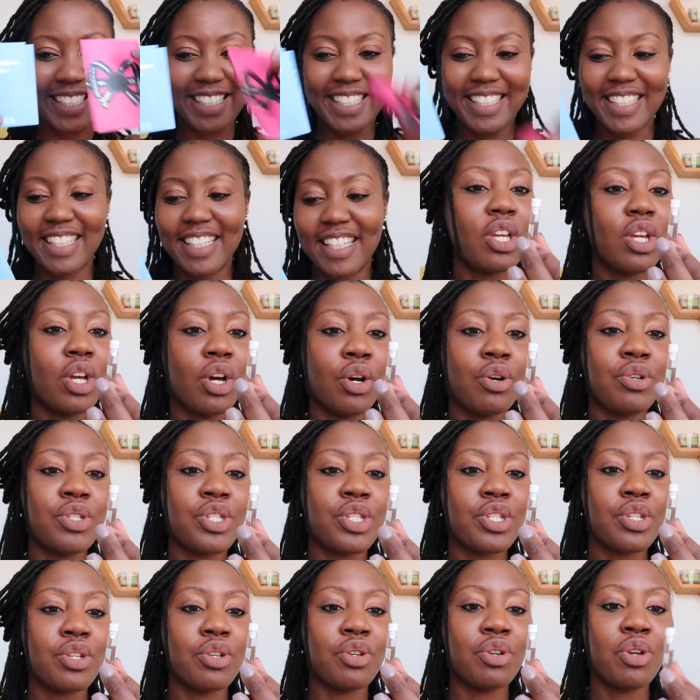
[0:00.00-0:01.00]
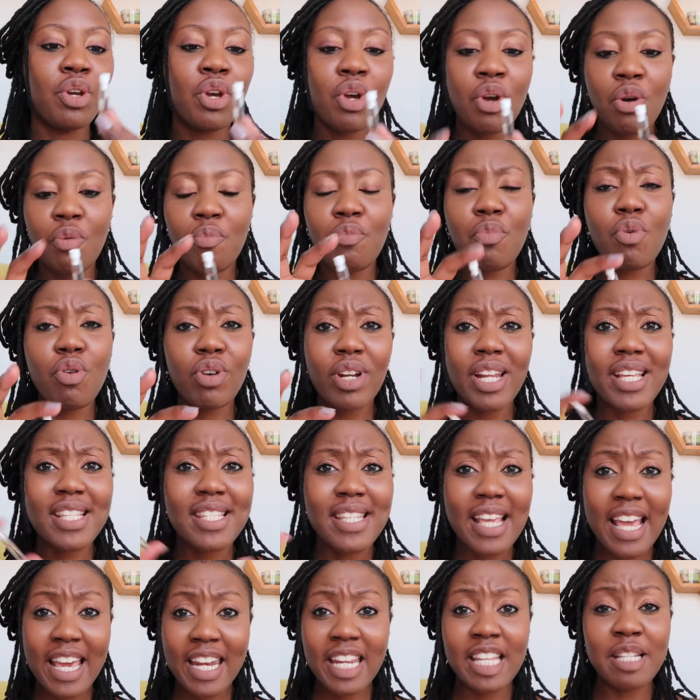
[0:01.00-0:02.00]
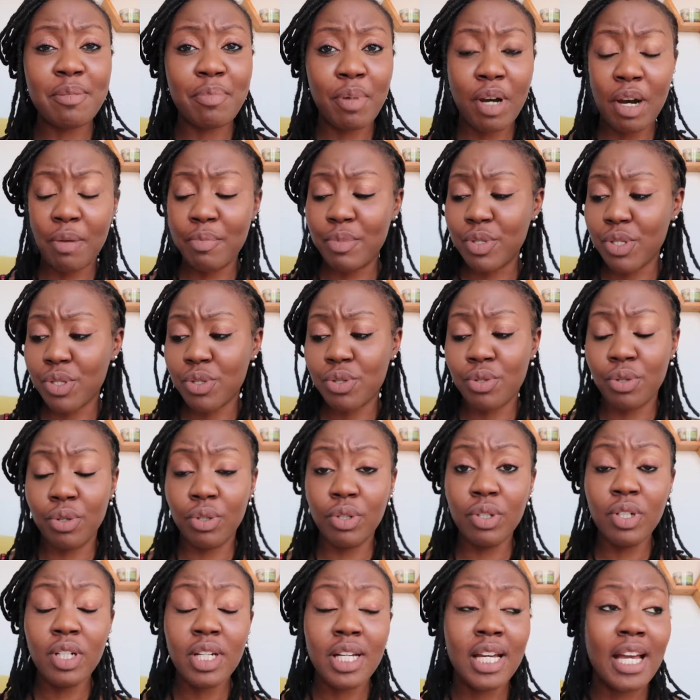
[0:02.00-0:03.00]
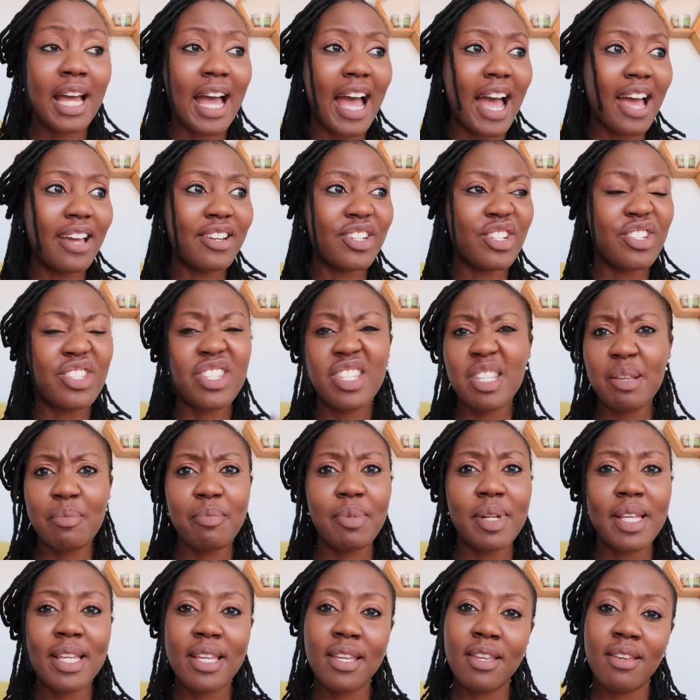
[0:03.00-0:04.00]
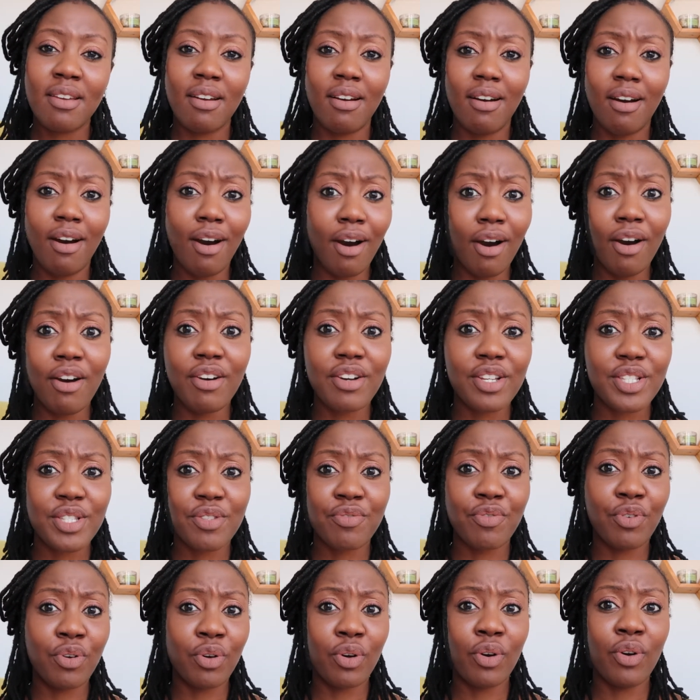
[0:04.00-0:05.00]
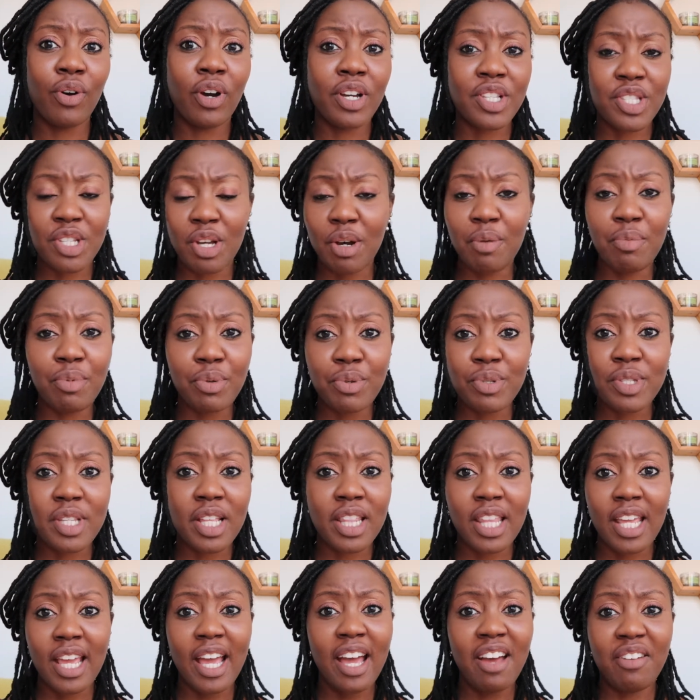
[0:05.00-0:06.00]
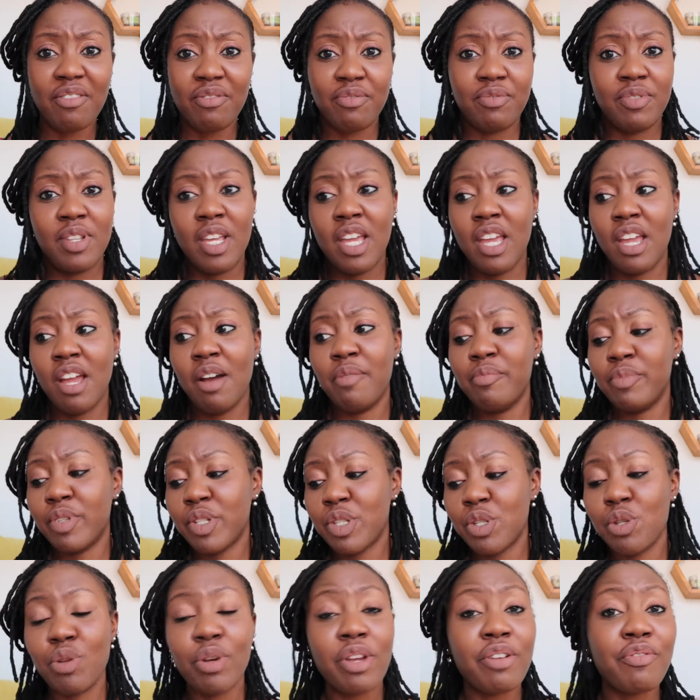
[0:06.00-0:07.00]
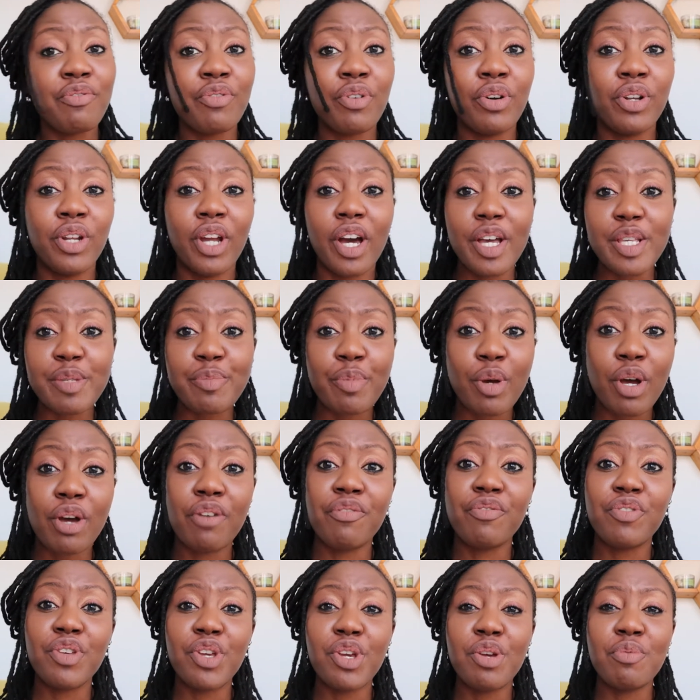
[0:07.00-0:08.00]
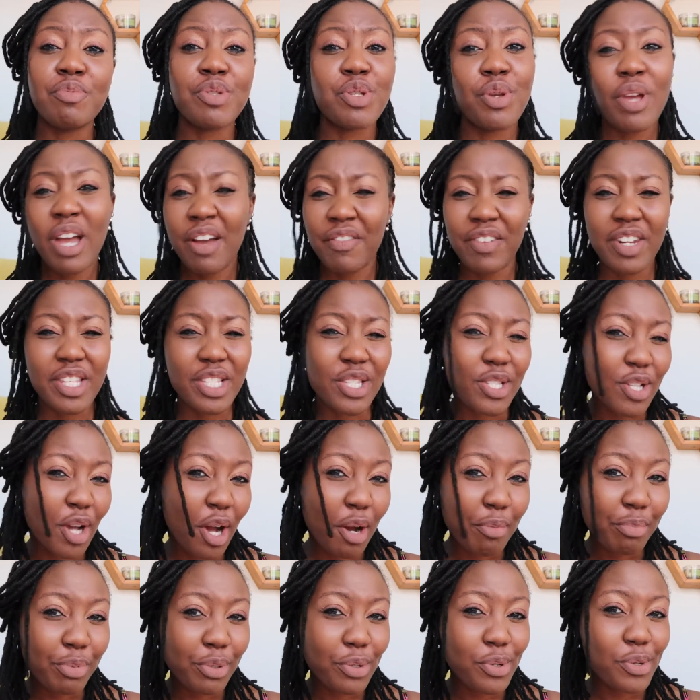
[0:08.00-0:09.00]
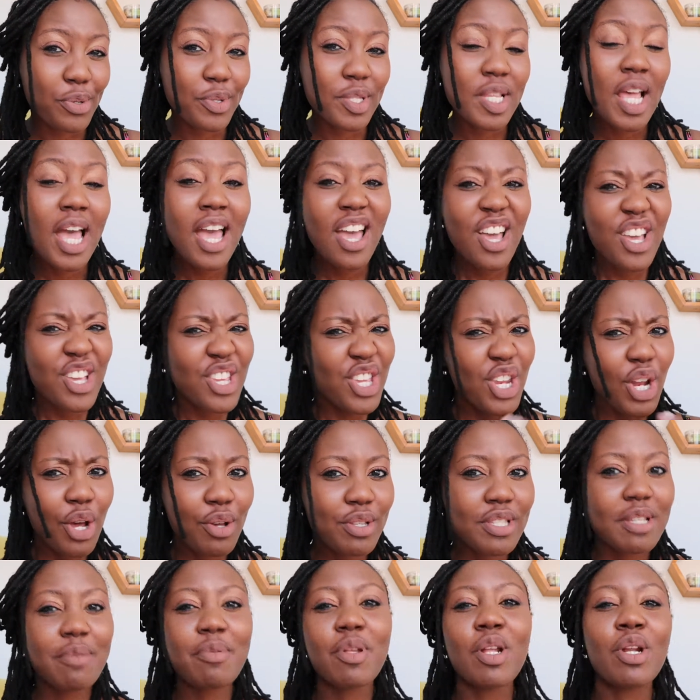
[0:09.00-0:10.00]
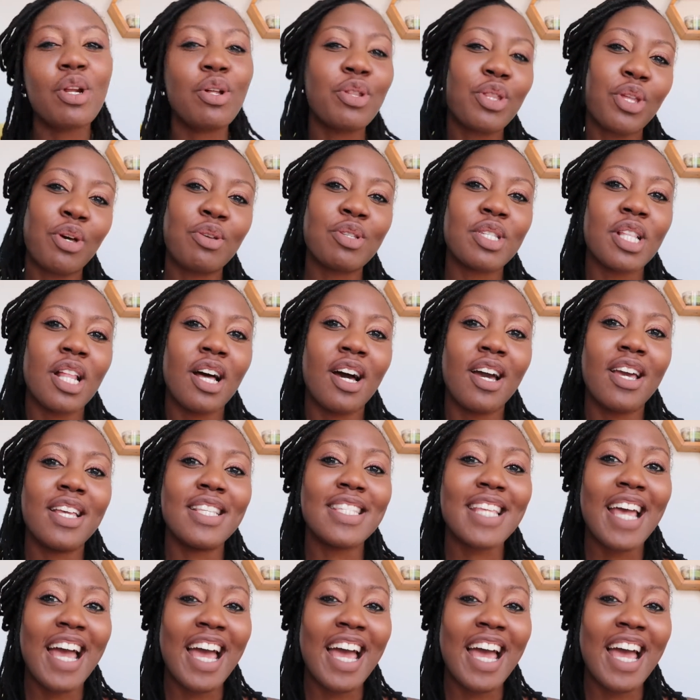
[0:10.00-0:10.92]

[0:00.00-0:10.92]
And you can go to more or less any department store and just simply ask for samples that they have. Say, I'm just looking for a nice perfume, do you have any samples, you know, something along those lines.